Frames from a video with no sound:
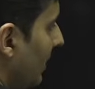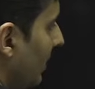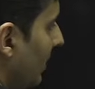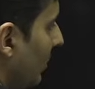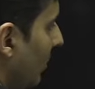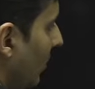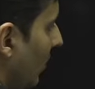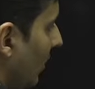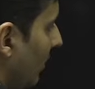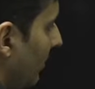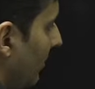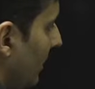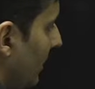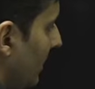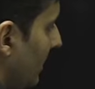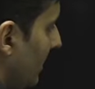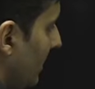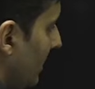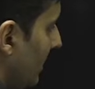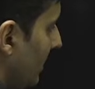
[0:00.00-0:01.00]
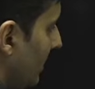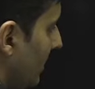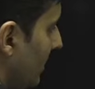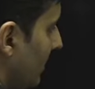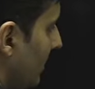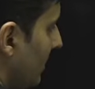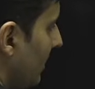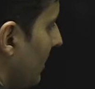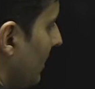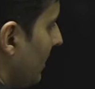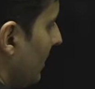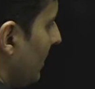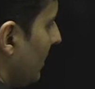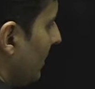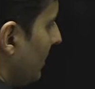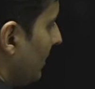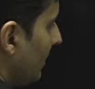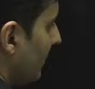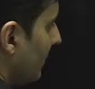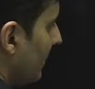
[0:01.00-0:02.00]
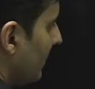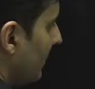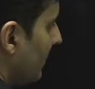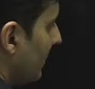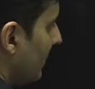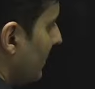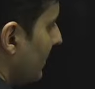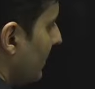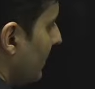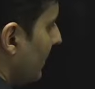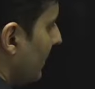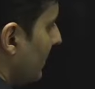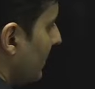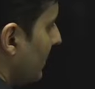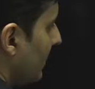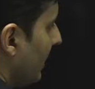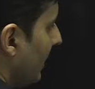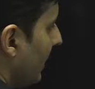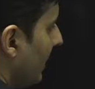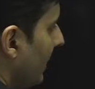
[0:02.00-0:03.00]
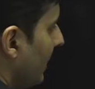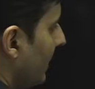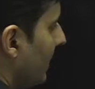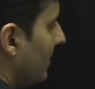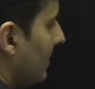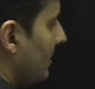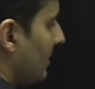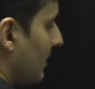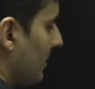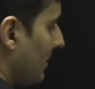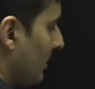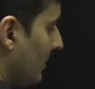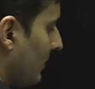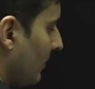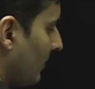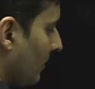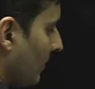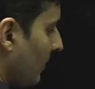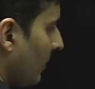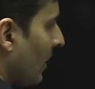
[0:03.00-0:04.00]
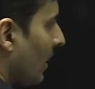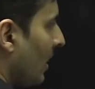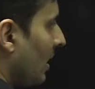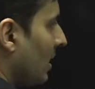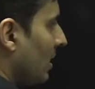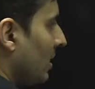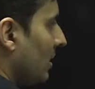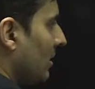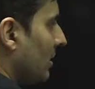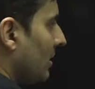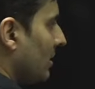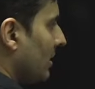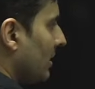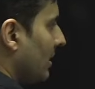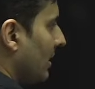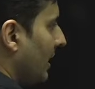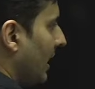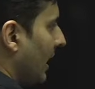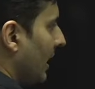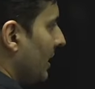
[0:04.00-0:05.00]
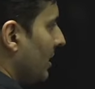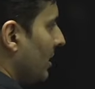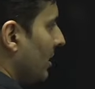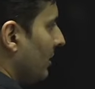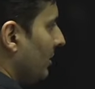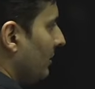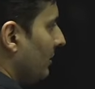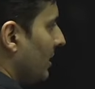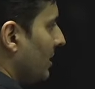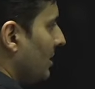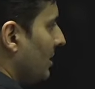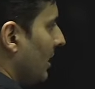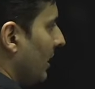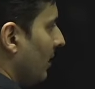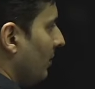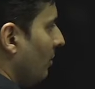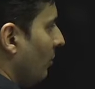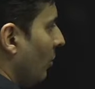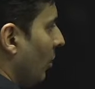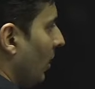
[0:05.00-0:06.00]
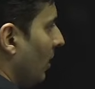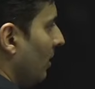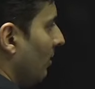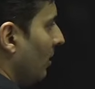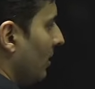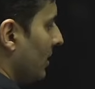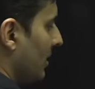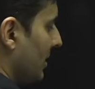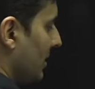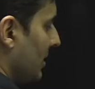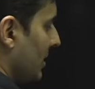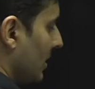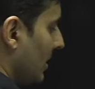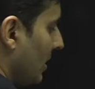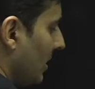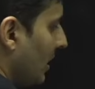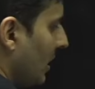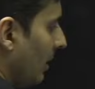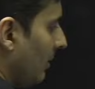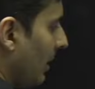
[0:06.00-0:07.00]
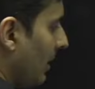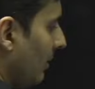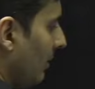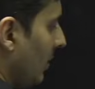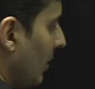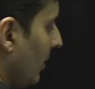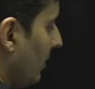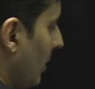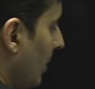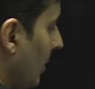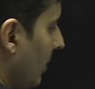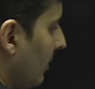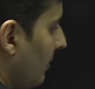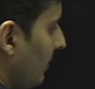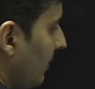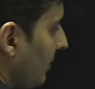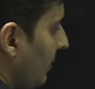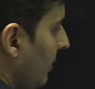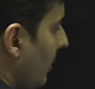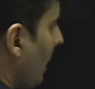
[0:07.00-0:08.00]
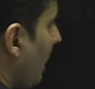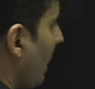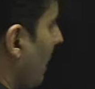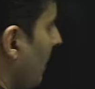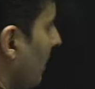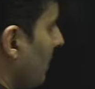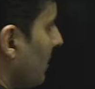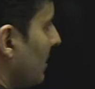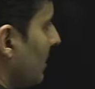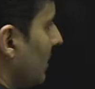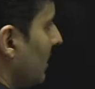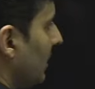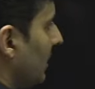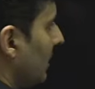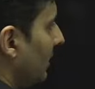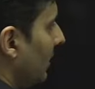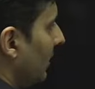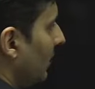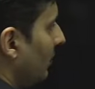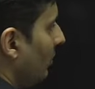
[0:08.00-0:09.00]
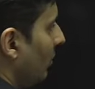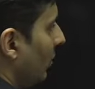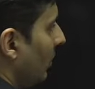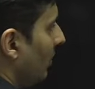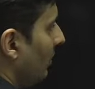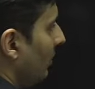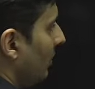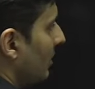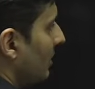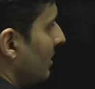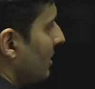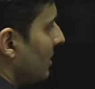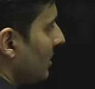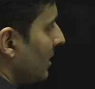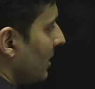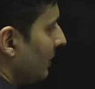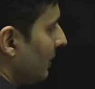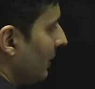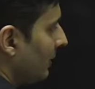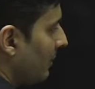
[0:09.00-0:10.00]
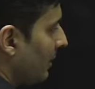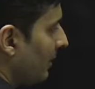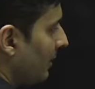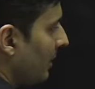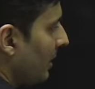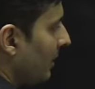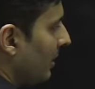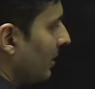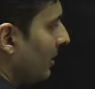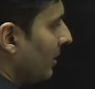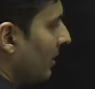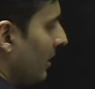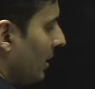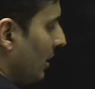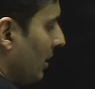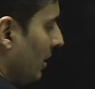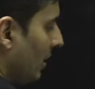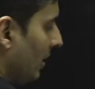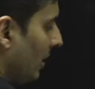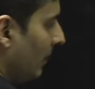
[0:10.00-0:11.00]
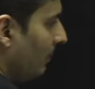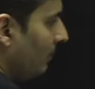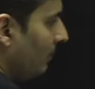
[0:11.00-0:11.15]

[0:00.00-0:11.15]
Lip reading: obviously is 60 degrees. This is the direction in which that ball was coming from here, isn't it? That ball was coming from here. Yep.